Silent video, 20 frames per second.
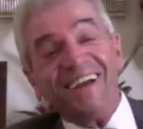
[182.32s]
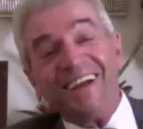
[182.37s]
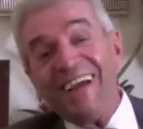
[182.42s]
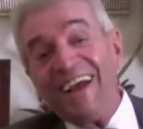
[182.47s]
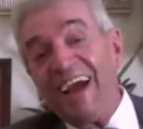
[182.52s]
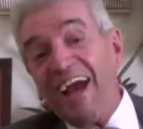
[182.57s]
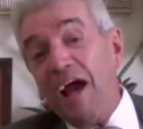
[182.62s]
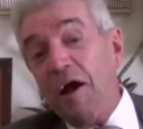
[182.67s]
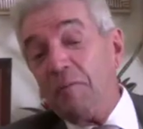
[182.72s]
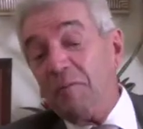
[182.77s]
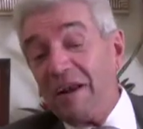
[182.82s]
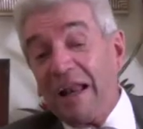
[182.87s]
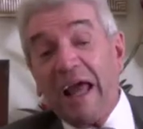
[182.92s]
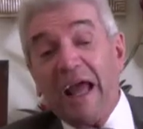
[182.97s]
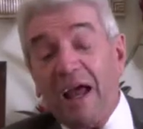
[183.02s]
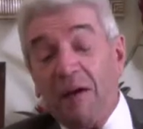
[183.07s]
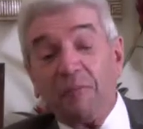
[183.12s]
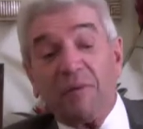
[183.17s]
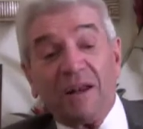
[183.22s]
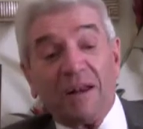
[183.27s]
yeah, but I
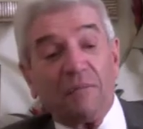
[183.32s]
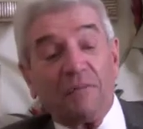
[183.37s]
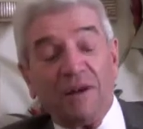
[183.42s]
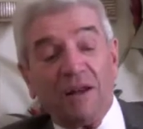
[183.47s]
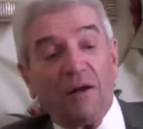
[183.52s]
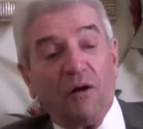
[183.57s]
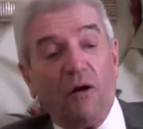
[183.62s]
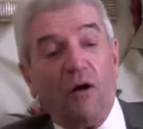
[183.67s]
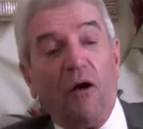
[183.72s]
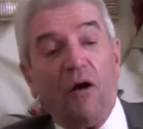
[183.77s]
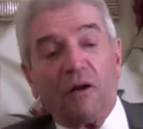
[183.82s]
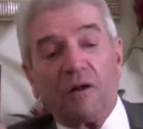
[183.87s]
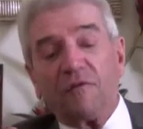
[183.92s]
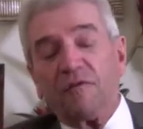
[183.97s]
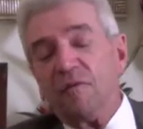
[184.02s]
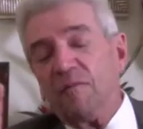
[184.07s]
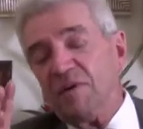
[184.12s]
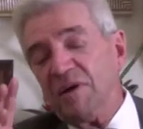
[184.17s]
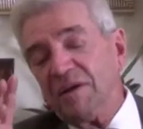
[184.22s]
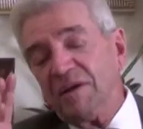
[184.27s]
had, but but all of
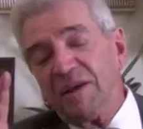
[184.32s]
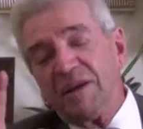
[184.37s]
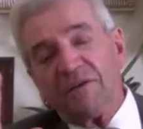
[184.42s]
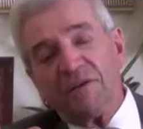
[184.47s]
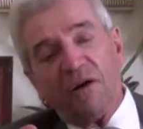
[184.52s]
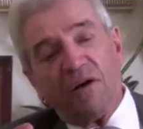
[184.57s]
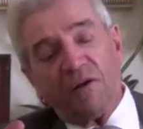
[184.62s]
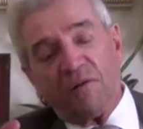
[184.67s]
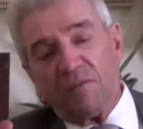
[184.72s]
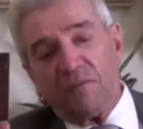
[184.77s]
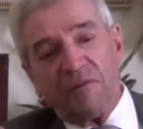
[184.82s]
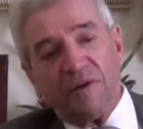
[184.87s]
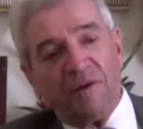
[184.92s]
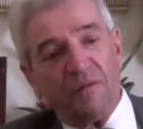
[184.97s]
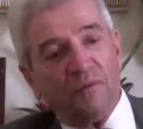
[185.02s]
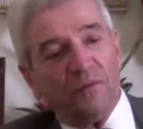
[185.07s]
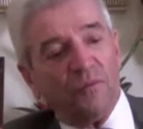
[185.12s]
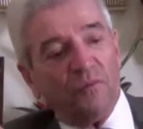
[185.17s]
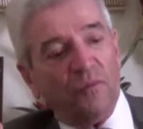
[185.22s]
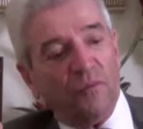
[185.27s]
them and, and all of them
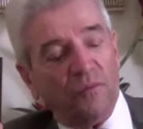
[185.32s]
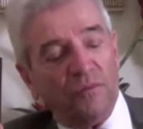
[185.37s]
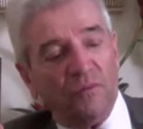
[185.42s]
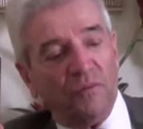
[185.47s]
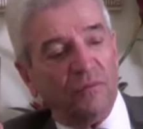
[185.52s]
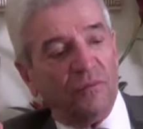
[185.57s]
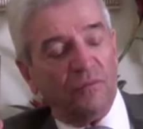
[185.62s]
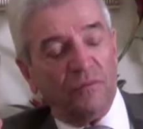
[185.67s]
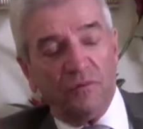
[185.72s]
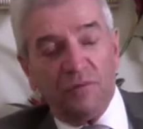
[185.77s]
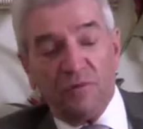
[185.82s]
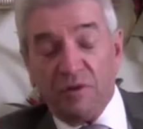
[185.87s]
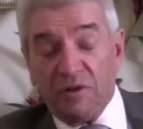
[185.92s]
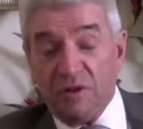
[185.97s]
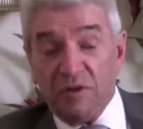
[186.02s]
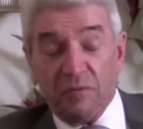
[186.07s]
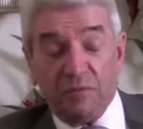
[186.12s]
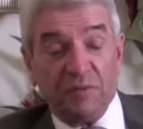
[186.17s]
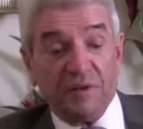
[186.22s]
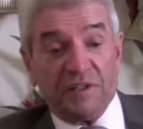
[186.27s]
it,
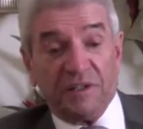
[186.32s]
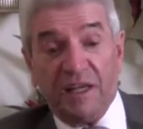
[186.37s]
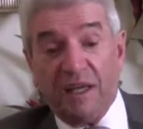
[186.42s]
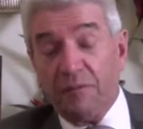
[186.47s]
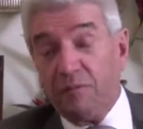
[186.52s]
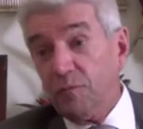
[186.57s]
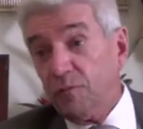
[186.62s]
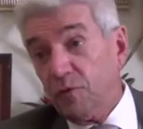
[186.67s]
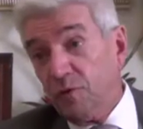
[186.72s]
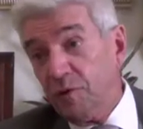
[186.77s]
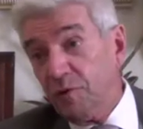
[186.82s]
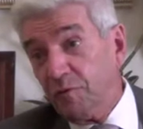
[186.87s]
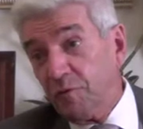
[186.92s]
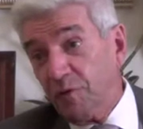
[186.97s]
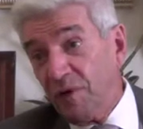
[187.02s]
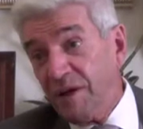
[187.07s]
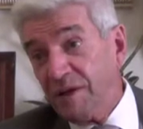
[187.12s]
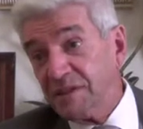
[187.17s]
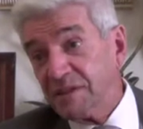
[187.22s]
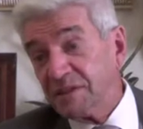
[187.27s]
you know, became good
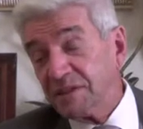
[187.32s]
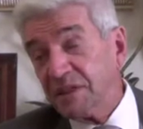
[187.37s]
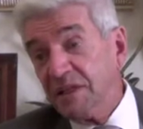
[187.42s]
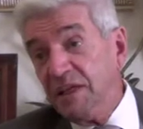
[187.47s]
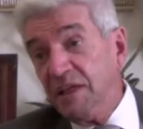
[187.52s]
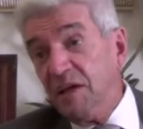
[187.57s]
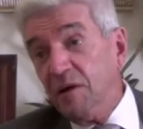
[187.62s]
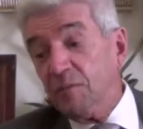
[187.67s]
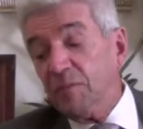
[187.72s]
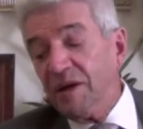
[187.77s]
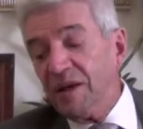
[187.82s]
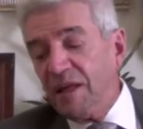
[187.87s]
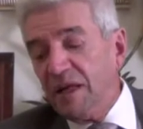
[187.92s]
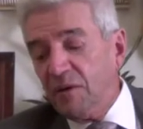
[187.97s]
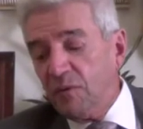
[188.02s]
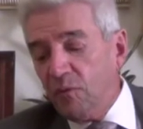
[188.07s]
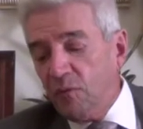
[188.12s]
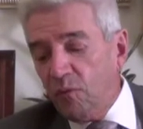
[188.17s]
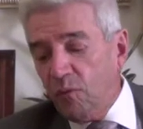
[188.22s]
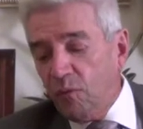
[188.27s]
friends. But
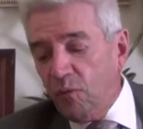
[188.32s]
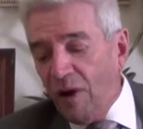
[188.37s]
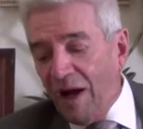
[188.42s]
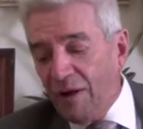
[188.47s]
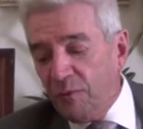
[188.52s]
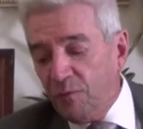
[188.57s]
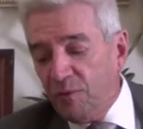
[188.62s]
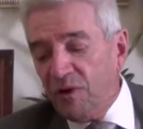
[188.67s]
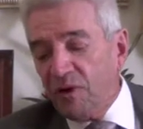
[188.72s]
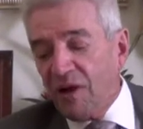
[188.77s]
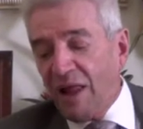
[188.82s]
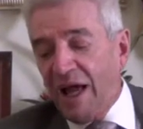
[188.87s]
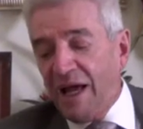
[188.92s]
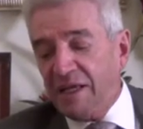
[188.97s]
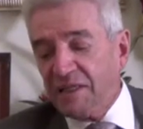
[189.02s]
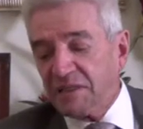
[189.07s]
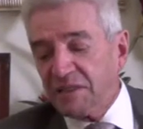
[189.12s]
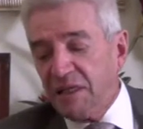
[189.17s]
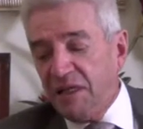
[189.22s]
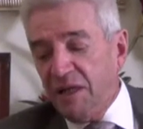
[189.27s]
I
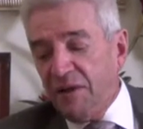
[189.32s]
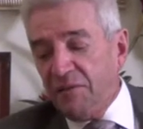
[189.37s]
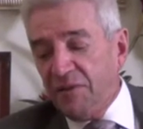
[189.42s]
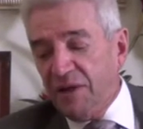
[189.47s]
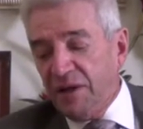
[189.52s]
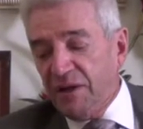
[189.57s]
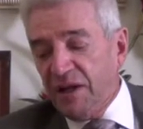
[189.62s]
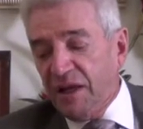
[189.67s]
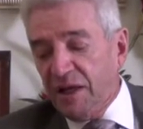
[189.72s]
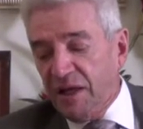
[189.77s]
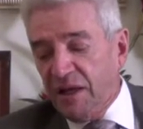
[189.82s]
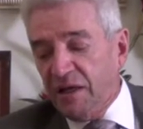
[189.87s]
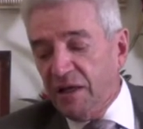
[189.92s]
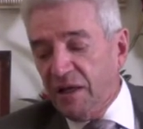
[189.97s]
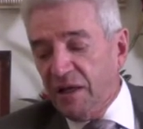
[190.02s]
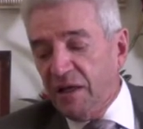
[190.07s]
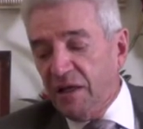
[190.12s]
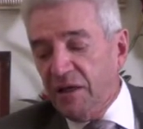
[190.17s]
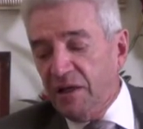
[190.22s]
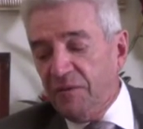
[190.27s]
realized that uh,
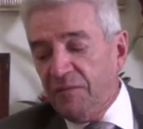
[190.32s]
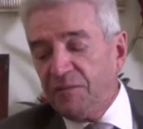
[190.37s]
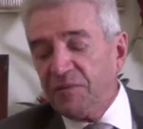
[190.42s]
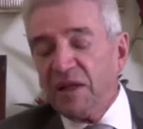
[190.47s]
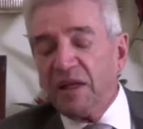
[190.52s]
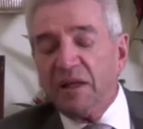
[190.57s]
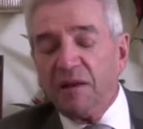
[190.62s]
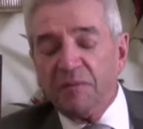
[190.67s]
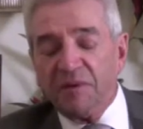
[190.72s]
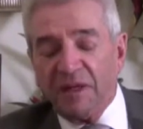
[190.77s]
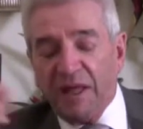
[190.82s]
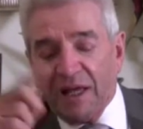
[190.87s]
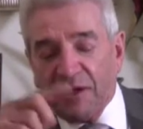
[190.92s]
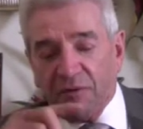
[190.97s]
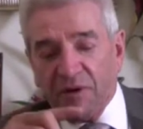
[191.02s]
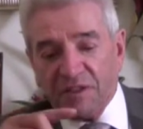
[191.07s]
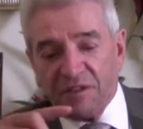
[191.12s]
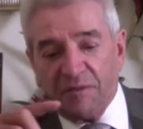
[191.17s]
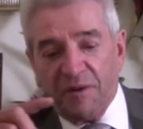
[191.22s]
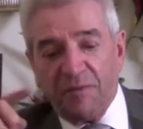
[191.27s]
and and let me
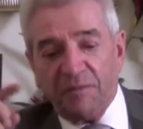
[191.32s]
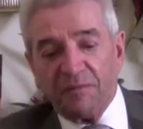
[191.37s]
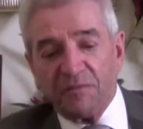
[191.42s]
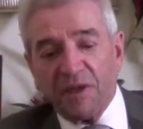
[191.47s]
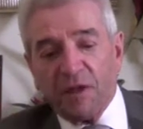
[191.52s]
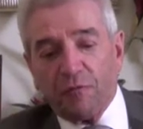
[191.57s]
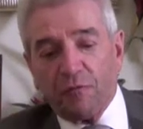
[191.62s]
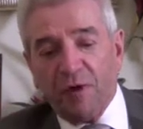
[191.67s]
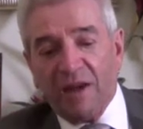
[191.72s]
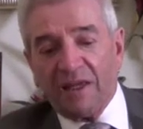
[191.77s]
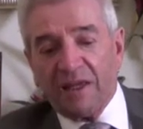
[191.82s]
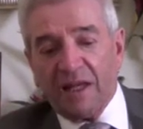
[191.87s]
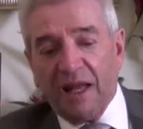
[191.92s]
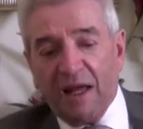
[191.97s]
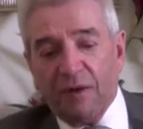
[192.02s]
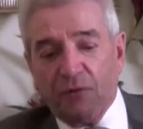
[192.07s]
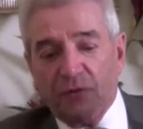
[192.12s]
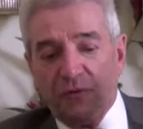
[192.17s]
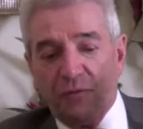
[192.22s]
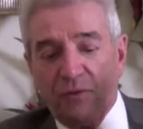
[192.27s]
digress a minute. Frank and
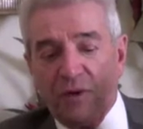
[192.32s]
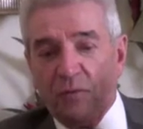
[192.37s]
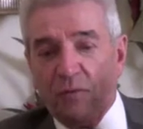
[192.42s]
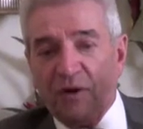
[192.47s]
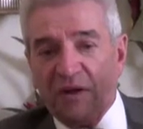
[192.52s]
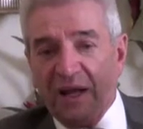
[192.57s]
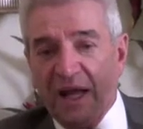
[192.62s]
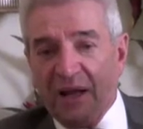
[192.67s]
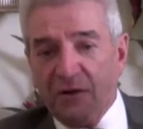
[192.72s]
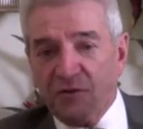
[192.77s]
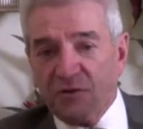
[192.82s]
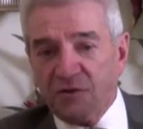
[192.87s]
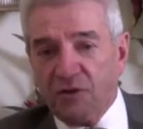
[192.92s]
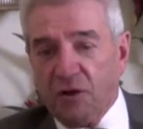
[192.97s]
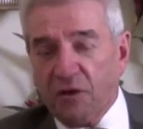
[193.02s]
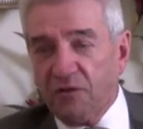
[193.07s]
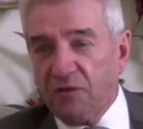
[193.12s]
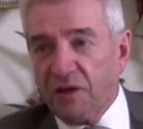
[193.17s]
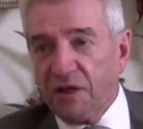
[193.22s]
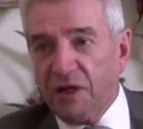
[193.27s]
I were doing one nighters
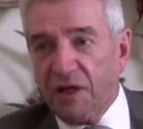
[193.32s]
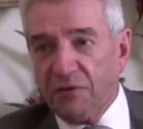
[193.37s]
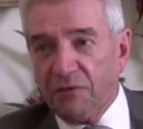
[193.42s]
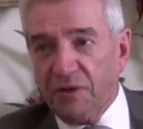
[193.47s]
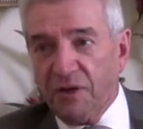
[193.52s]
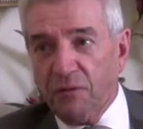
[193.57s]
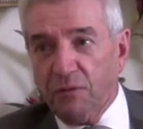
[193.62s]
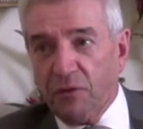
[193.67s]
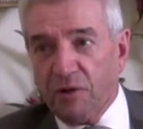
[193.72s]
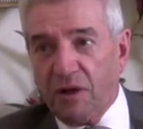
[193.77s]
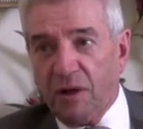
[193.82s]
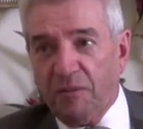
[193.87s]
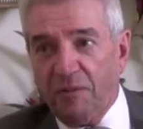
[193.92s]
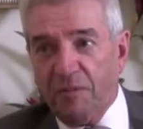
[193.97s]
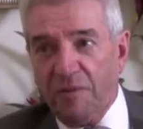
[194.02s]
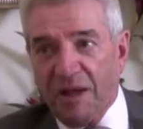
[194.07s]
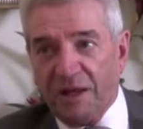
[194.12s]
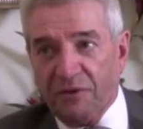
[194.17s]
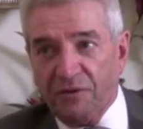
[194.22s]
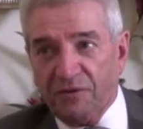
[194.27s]
all over the country. We are
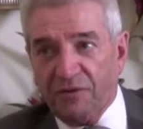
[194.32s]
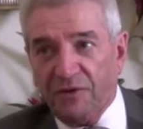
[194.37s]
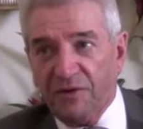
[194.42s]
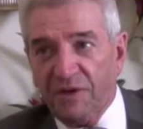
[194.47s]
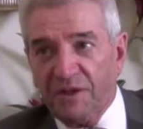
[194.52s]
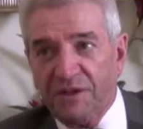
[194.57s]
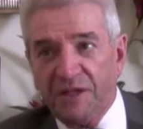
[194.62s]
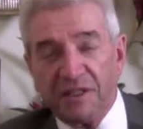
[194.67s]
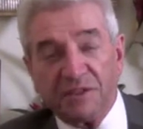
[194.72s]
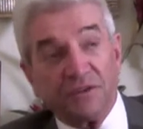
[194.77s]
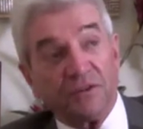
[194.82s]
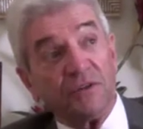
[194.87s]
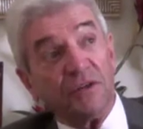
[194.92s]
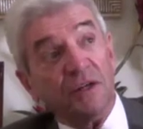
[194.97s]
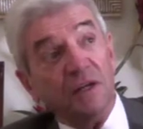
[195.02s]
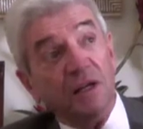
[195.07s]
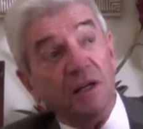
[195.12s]
coming back here to the desert,